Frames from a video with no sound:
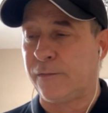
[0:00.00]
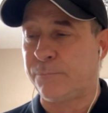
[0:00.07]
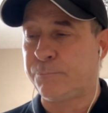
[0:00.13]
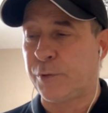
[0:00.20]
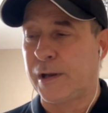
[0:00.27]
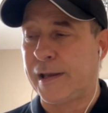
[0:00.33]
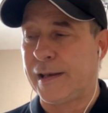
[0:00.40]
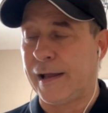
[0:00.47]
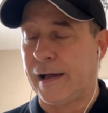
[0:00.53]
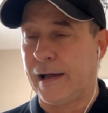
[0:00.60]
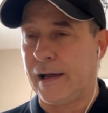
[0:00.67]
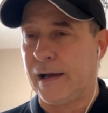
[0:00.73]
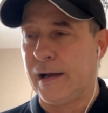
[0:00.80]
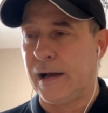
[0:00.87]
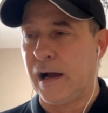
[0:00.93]
bring in
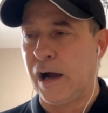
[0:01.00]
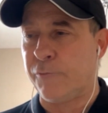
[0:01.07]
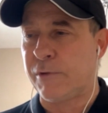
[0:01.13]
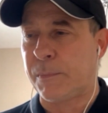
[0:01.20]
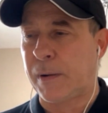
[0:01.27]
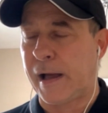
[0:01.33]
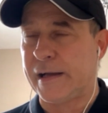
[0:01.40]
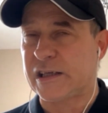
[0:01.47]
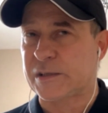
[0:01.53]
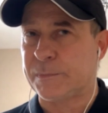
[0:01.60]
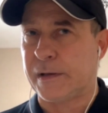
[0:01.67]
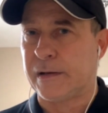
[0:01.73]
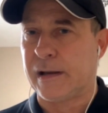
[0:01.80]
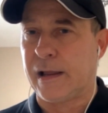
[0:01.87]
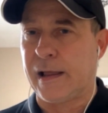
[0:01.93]
a
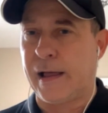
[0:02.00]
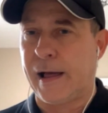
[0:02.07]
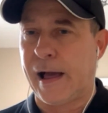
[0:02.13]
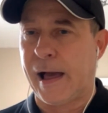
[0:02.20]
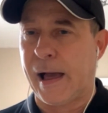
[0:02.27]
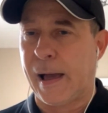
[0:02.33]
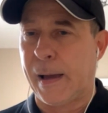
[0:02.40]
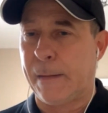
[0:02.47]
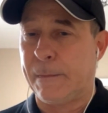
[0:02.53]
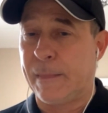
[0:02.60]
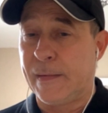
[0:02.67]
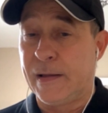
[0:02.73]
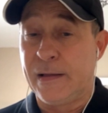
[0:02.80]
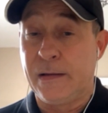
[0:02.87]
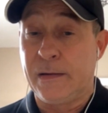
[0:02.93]
replacement.
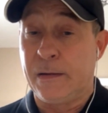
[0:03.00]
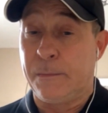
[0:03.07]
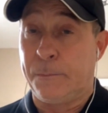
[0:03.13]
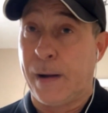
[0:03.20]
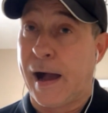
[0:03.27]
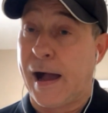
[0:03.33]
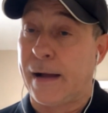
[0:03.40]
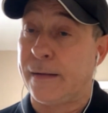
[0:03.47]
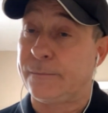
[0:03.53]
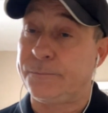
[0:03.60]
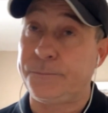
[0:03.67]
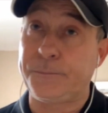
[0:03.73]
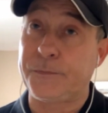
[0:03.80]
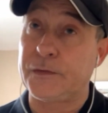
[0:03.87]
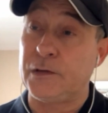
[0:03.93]
But
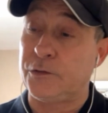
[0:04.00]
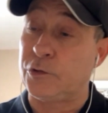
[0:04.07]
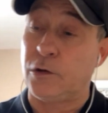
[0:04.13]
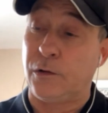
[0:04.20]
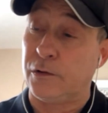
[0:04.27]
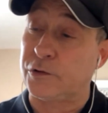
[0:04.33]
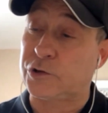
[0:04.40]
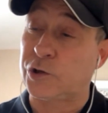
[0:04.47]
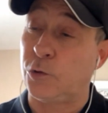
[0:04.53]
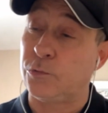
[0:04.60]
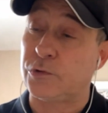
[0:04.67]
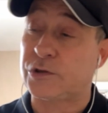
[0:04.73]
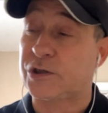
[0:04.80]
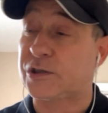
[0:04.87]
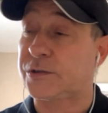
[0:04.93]
look,
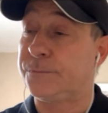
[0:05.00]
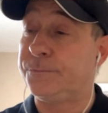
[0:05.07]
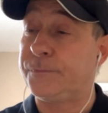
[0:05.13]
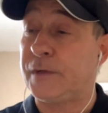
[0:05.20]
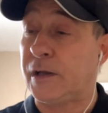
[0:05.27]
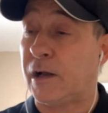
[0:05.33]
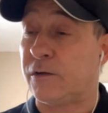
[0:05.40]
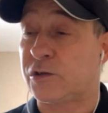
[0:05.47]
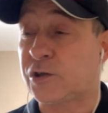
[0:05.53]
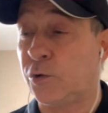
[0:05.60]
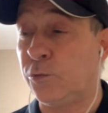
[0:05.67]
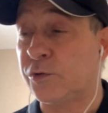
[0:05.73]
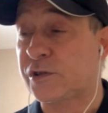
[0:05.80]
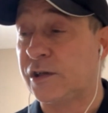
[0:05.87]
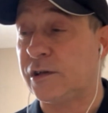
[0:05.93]
talks
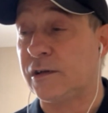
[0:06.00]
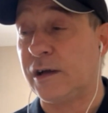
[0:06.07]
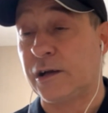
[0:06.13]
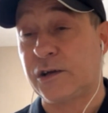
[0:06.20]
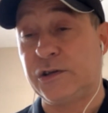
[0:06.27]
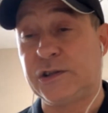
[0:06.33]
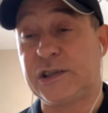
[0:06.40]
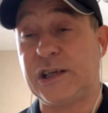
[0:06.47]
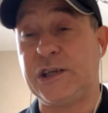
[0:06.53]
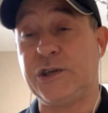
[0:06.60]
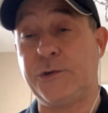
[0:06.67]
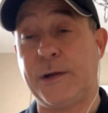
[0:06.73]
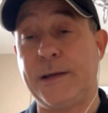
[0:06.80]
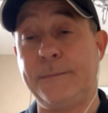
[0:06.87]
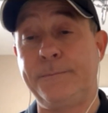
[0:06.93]
are
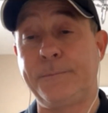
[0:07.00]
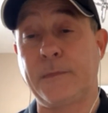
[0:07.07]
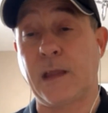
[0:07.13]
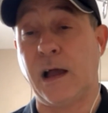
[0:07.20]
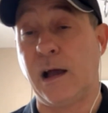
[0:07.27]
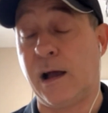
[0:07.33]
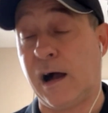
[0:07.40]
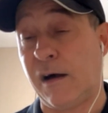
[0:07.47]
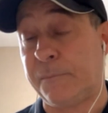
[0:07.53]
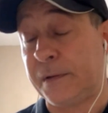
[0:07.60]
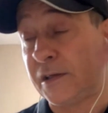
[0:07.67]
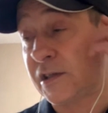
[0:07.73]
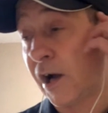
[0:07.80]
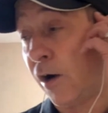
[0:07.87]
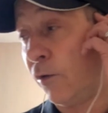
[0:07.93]
continuing. I've
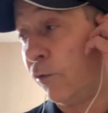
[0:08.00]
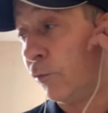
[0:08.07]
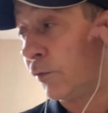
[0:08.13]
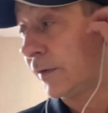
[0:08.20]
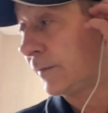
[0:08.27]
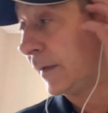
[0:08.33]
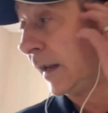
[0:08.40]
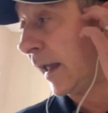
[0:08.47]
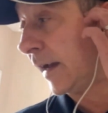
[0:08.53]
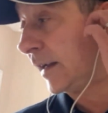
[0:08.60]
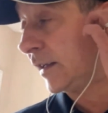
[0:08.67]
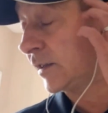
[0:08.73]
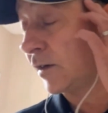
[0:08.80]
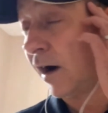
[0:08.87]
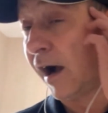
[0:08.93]
been told, the
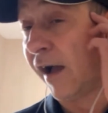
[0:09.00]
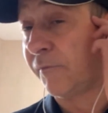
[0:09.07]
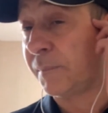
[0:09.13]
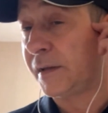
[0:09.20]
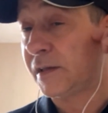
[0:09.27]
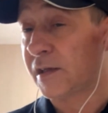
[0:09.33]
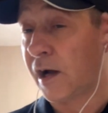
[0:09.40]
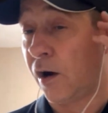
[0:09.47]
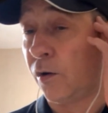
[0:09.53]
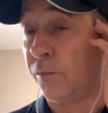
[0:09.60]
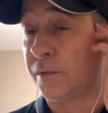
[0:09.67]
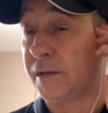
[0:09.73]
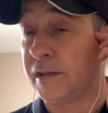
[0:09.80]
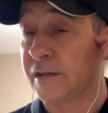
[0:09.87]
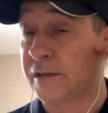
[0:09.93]
latest I have been
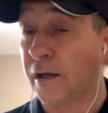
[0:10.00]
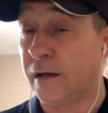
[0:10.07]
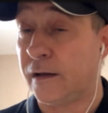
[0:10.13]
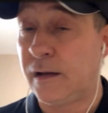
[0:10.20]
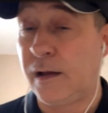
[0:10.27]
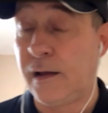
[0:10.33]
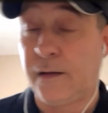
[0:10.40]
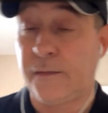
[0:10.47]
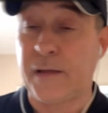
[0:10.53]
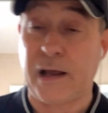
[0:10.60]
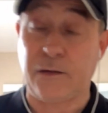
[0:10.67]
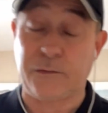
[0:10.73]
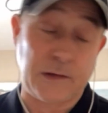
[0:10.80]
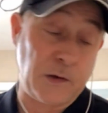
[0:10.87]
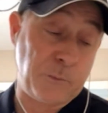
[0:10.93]
told is that
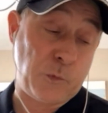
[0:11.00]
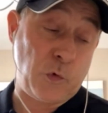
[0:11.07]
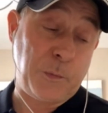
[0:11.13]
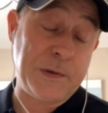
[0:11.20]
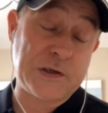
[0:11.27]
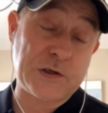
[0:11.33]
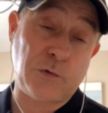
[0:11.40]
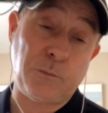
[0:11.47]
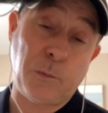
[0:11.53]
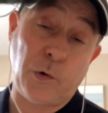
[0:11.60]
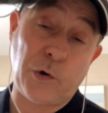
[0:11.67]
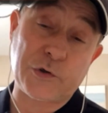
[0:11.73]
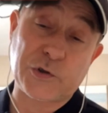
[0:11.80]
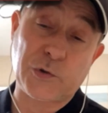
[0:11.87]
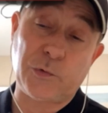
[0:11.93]
there will be
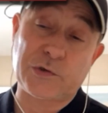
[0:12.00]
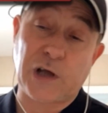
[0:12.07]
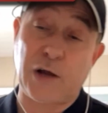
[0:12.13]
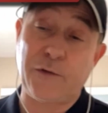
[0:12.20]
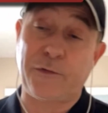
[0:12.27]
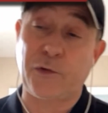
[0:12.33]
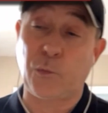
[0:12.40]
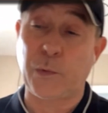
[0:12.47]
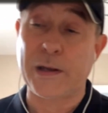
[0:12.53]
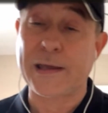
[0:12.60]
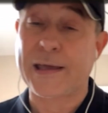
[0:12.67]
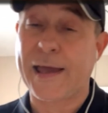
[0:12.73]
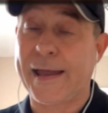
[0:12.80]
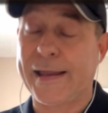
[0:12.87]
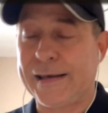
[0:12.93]
more talks over the
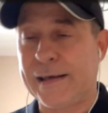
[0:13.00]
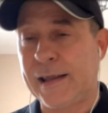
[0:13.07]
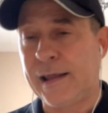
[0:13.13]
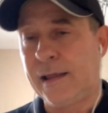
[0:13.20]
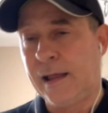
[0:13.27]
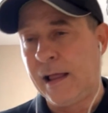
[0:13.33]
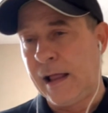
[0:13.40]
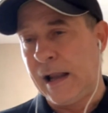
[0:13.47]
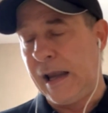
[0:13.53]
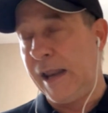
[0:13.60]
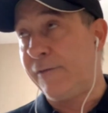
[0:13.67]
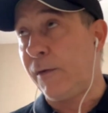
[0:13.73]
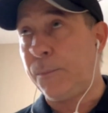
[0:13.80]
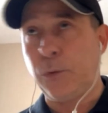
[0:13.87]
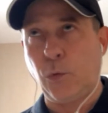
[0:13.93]
weekend.
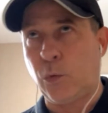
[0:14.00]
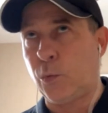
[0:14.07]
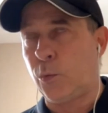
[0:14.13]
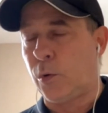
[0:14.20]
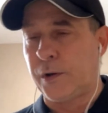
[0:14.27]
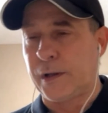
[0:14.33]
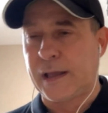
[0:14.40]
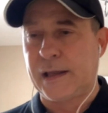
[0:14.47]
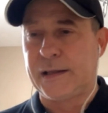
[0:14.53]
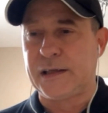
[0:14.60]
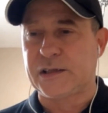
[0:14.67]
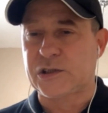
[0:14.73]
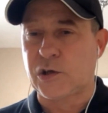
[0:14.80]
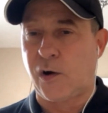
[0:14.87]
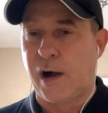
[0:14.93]
Liverpool will want to get
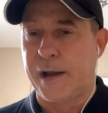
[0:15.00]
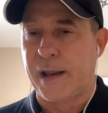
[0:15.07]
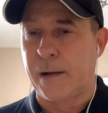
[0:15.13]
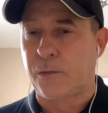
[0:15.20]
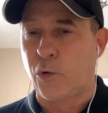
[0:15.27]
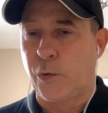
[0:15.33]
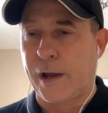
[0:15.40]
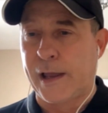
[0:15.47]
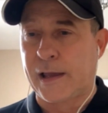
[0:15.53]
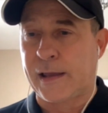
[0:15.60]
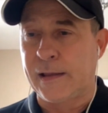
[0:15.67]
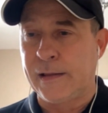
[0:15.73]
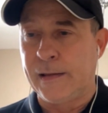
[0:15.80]
this tied up quick,